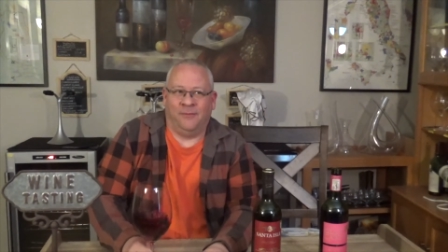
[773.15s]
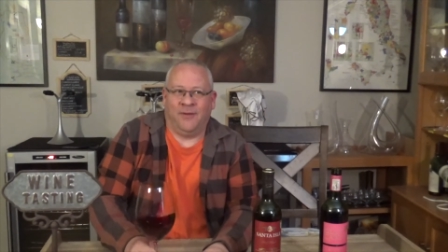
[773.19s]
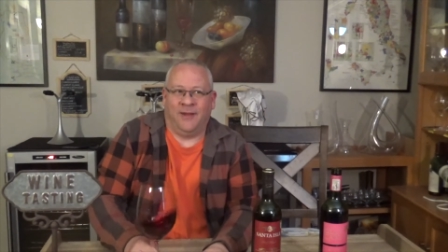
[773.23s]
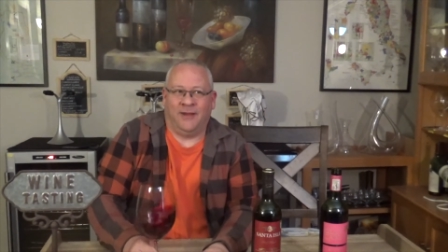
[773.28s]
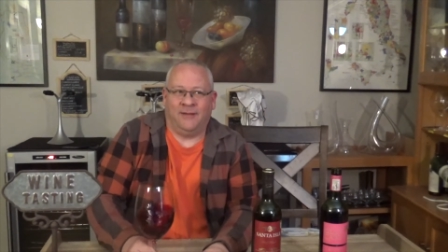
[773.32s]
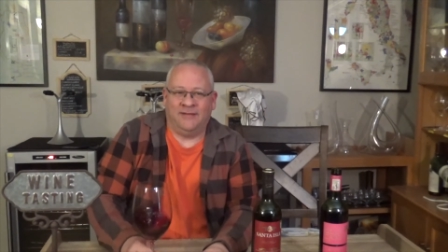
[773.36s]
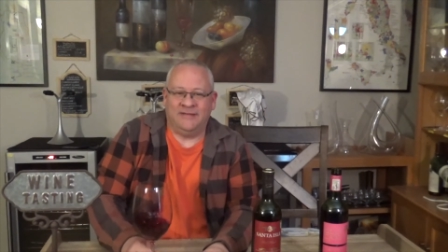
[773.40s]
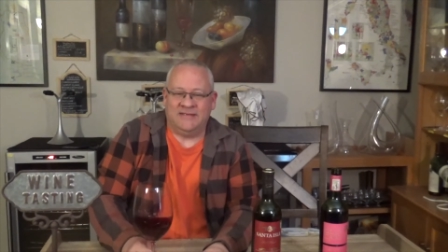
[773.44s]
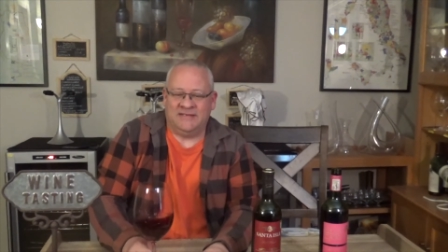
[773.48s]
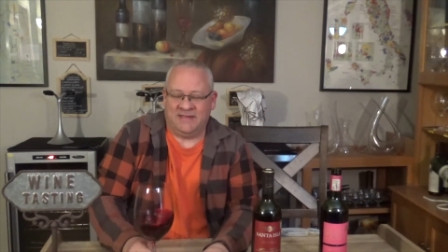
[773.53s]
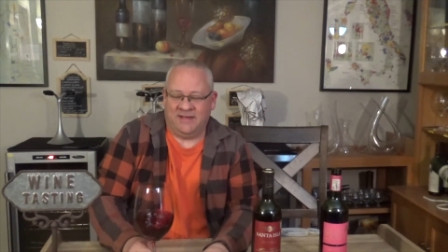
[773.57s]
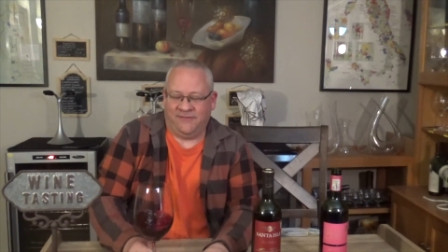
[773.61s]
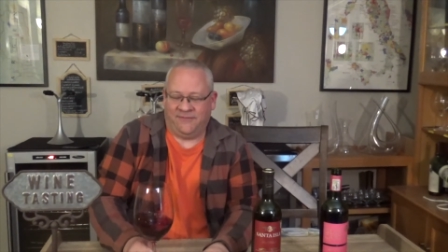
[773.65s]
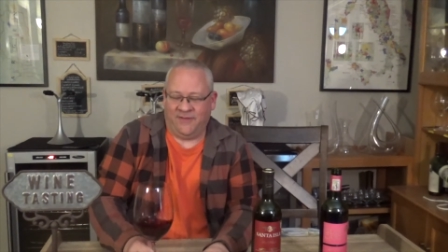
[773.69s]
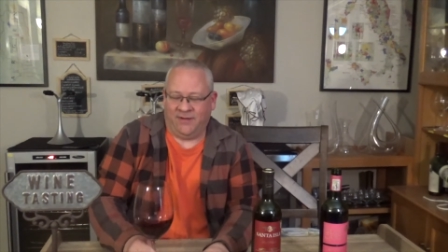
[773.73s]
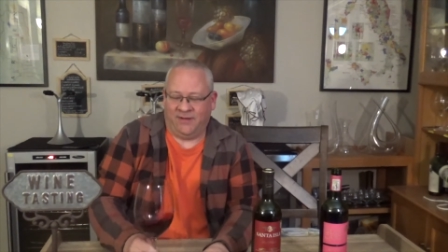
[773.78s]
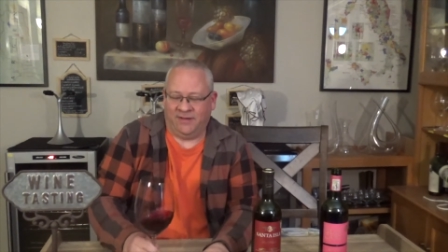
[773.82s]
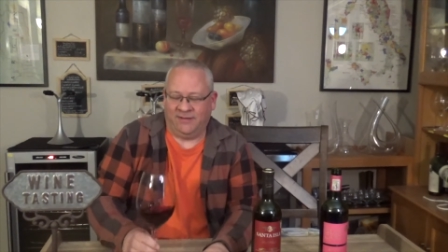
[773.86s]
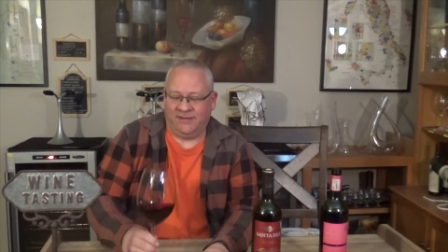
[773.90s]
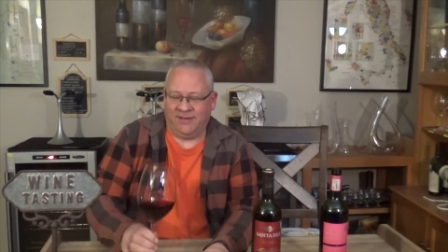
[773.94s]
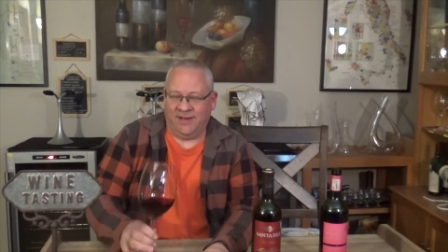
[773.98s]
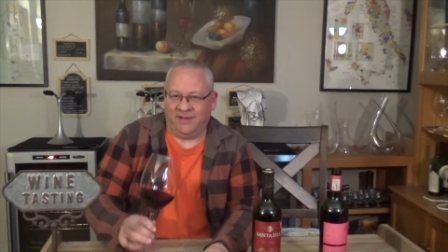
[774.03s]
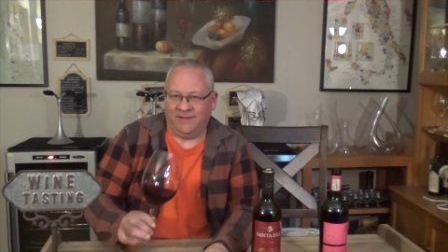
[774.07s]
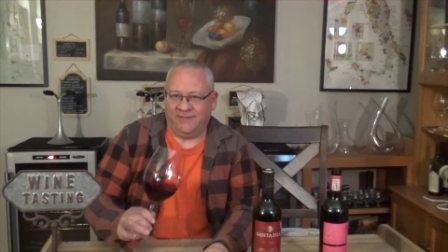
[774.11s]
palate and see if I
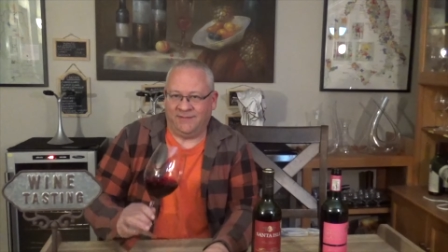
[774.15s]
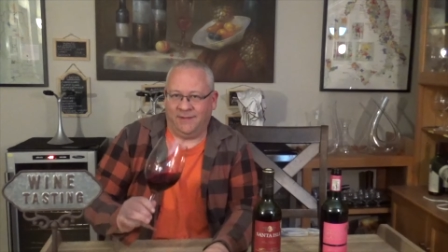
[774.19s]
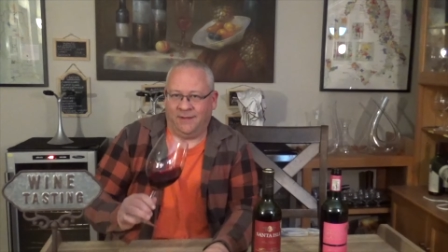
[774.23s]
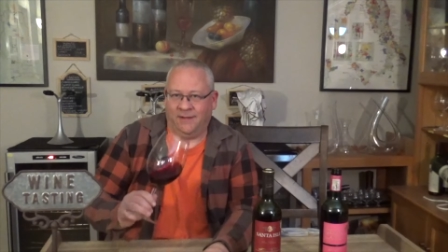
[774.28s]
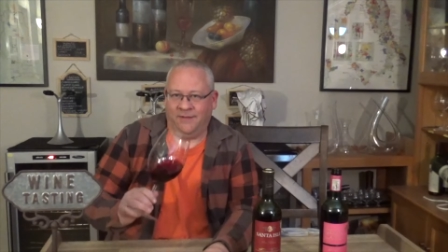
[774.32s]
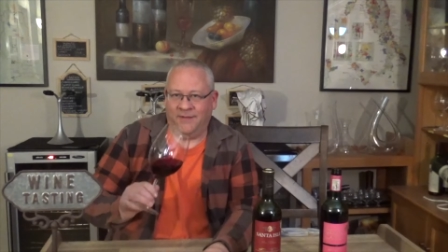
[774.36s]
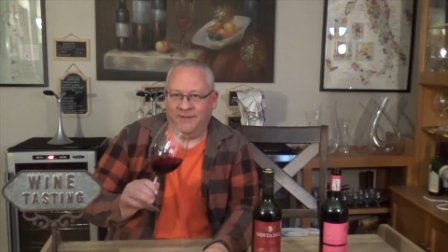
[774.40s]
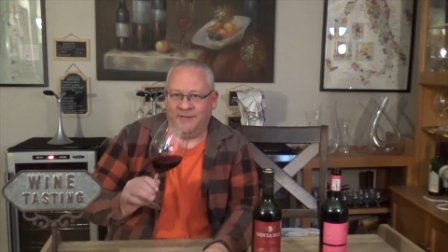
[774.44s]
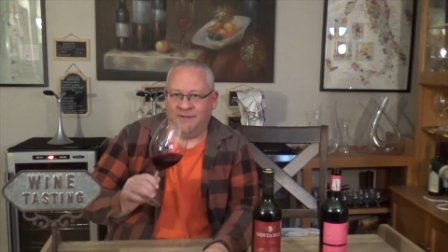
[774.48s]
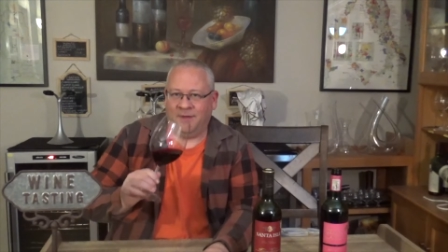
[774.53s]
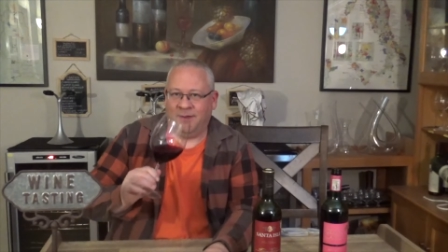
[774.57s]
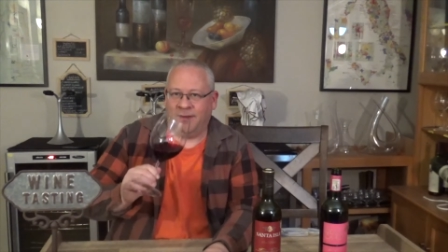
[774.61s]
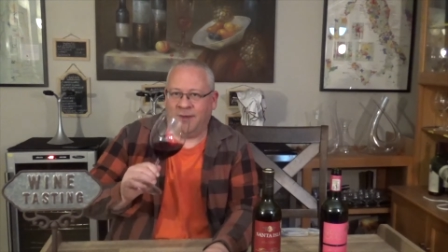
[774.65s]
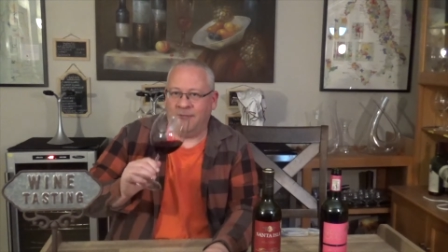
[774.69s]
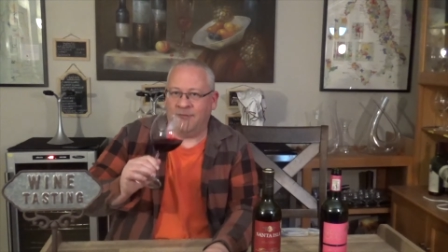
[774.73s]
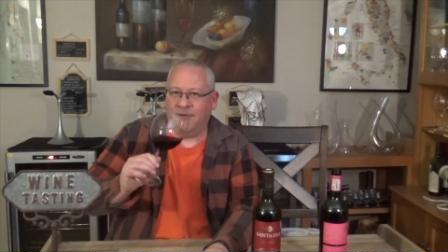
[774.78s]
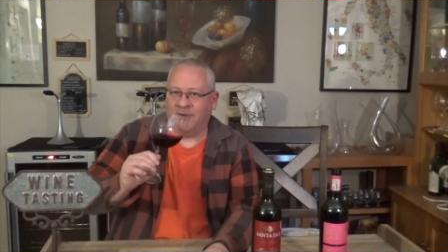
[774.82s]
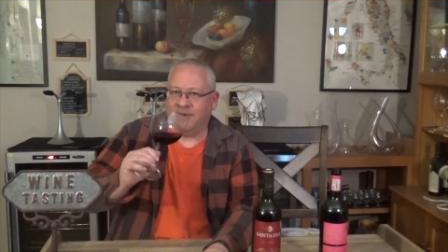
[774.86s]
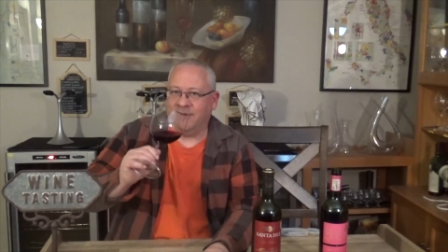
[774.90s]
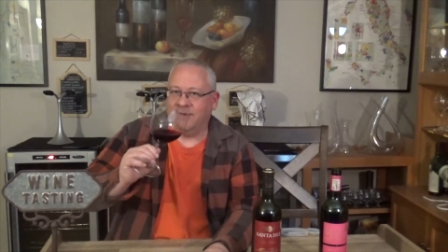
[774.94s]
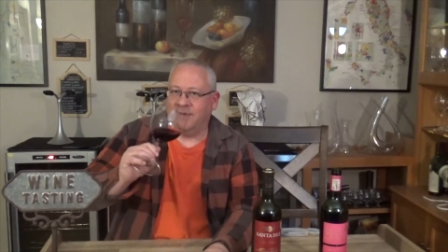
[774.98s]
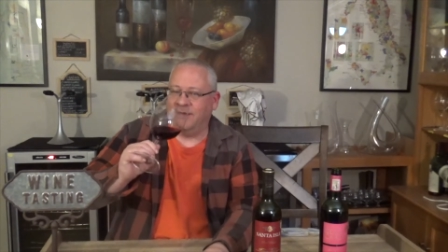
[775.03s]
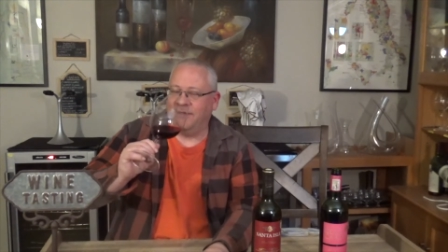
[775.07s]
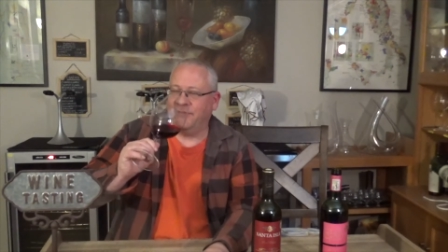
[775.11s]
can taste anything that I
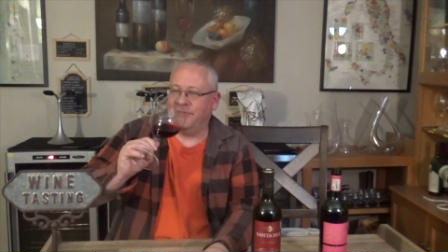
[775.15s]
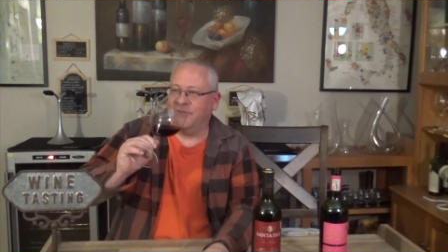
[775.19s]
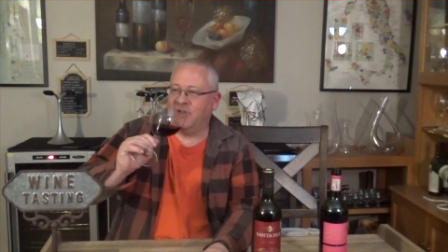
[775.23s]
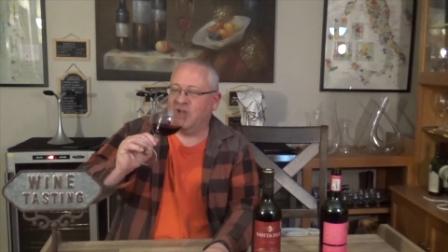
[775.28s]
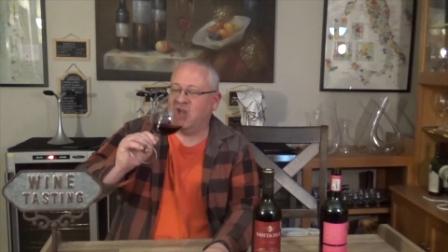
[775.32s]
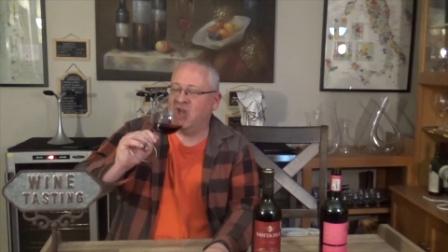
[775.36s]
recognize.